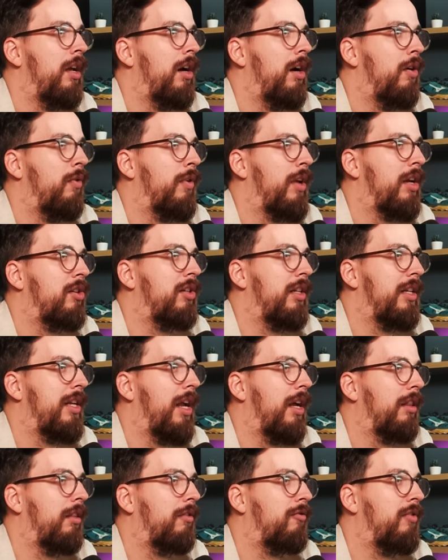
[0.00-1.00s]
We actually
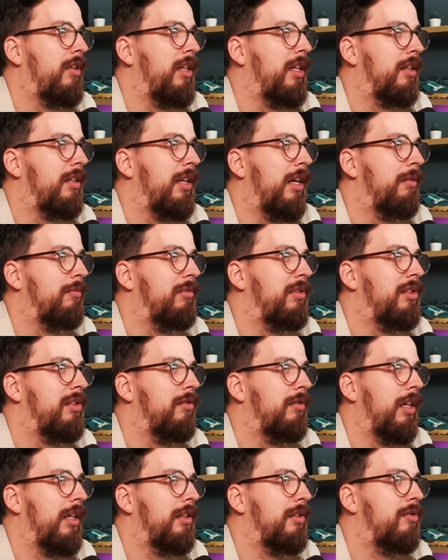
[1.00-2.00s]
got 3 attempts, so
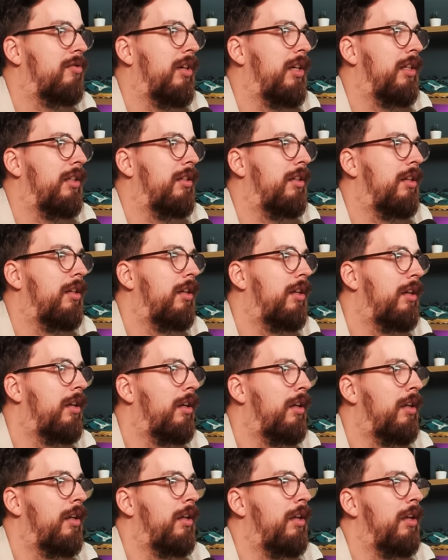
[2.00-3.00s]
that's great.
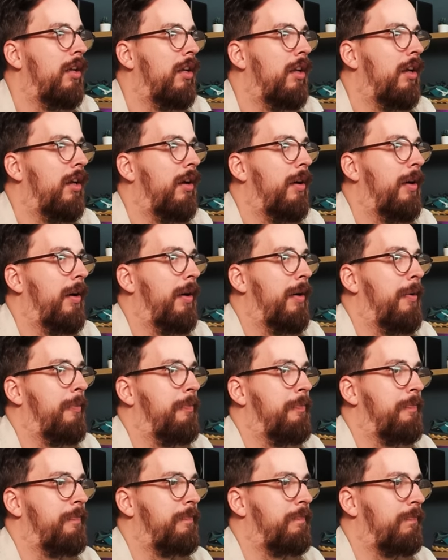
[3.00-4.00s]

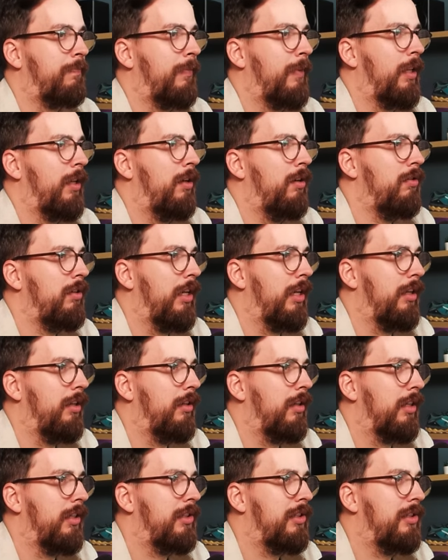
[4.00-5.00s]
Okay,
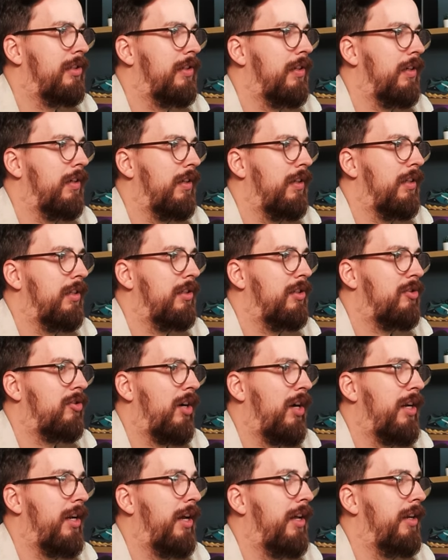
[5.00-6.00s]
let's
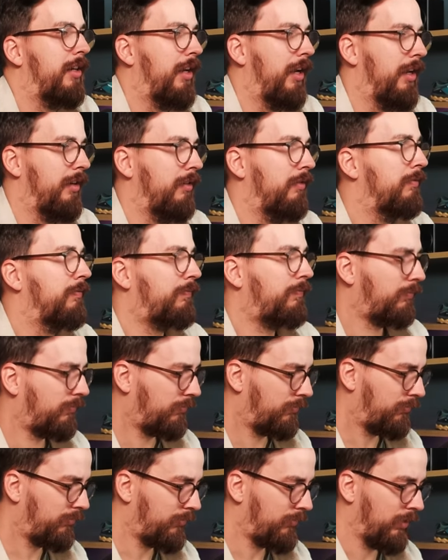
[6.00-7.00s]
try that again.
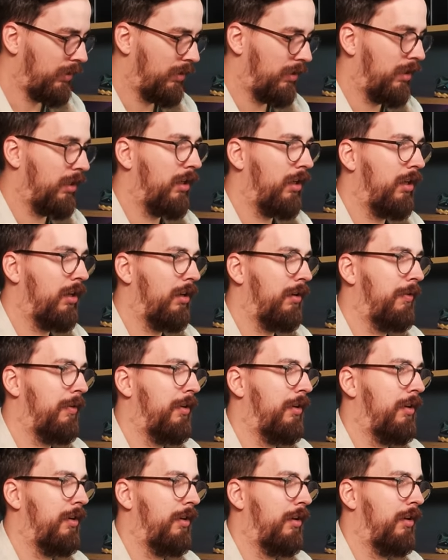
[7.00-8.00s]
I'm
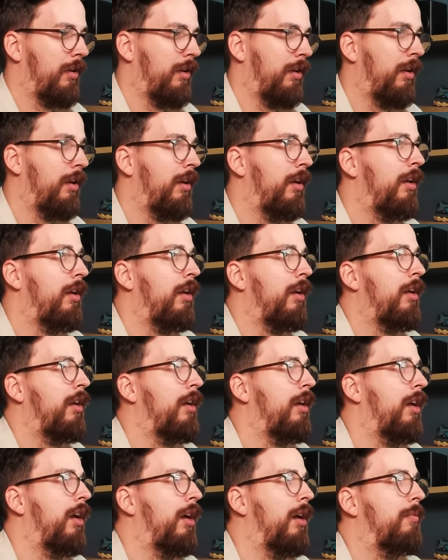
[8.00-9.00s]

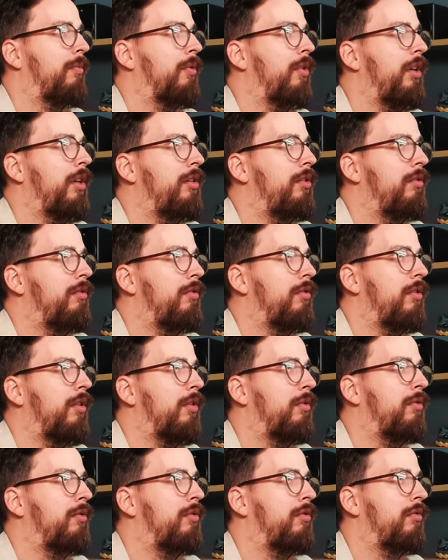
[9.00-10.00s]
going to
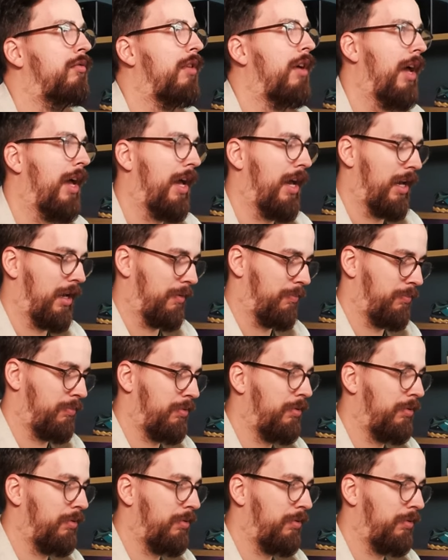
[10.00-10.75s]
go to app